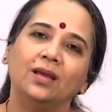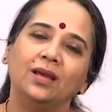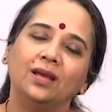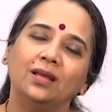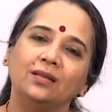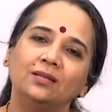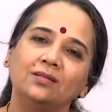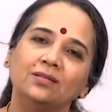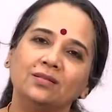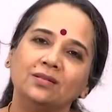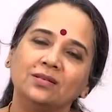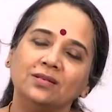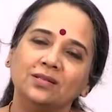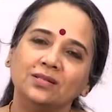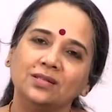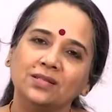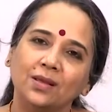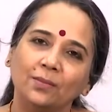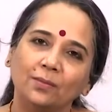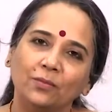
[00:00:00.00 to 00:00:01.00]
and
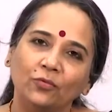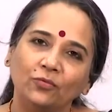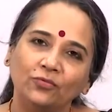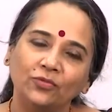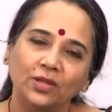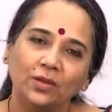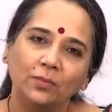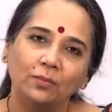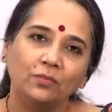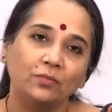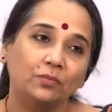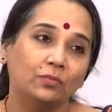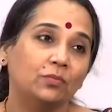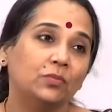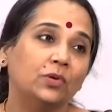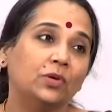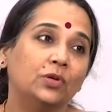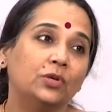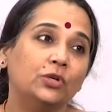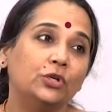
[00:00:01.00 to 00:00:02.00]
some of them
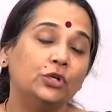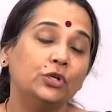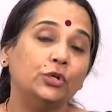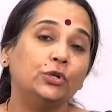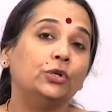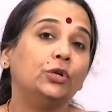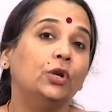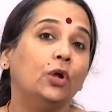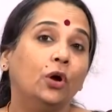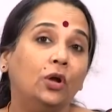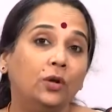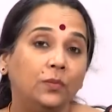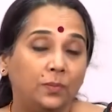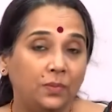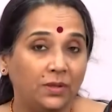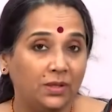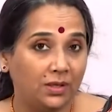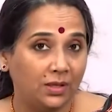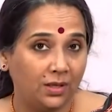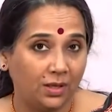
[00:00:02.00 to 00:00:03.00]
should not
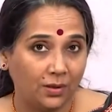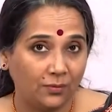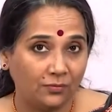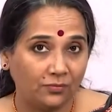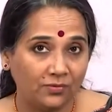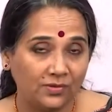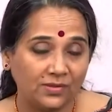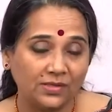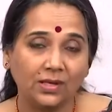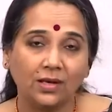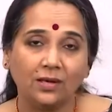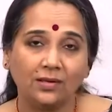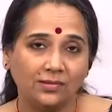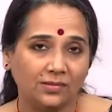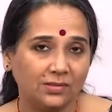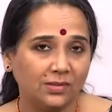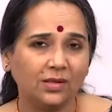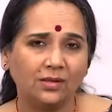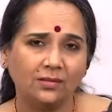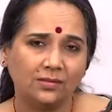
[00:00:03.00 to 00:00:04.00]
be
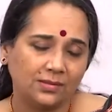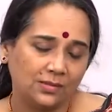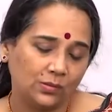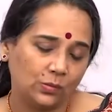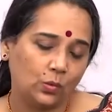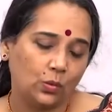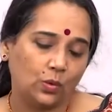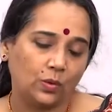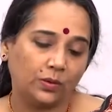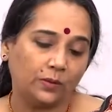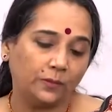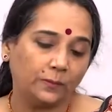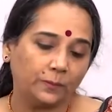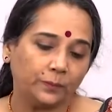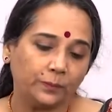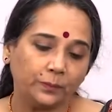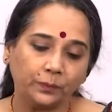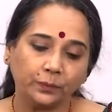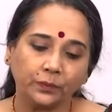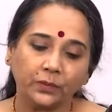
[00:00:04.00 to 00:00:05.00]
emphasized, and so on.
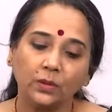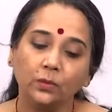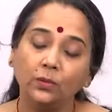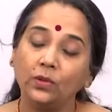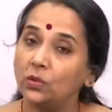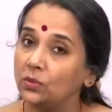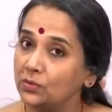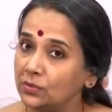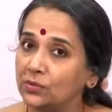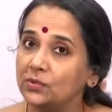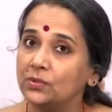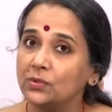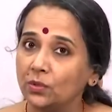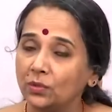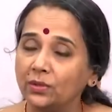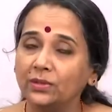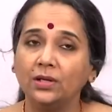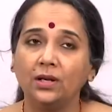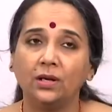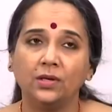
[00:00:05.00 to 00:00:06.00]
We also
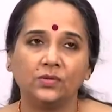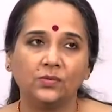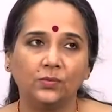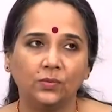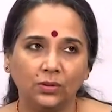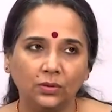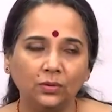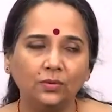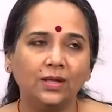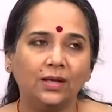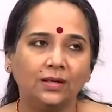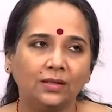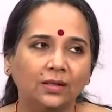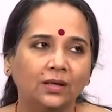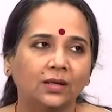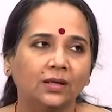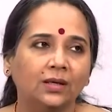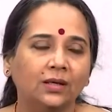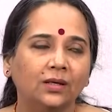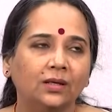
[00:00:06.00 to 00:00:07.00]
saw in the last video that
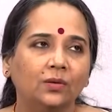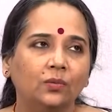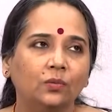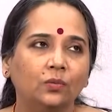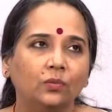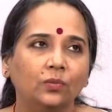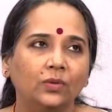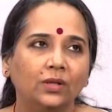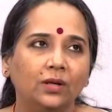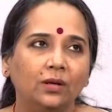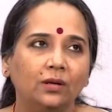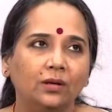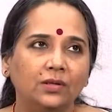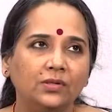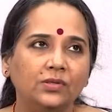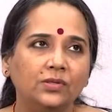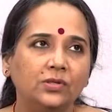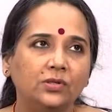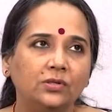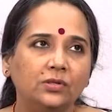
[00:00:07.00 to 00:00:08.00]
there are
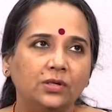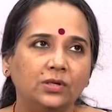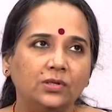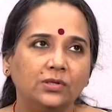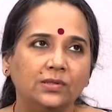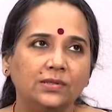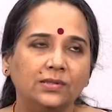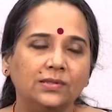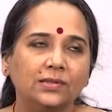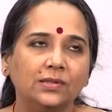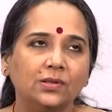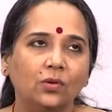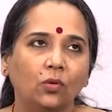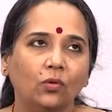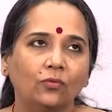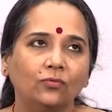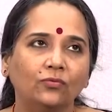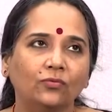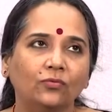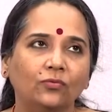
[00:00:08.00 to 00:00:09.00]
considerations
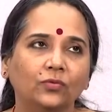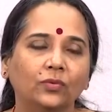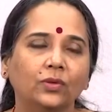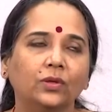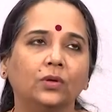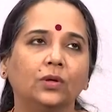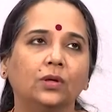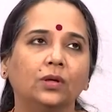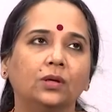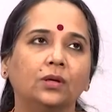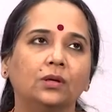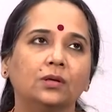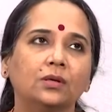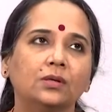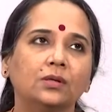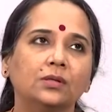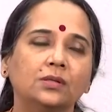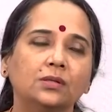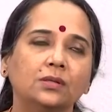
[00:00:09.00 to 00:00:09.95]
of uh,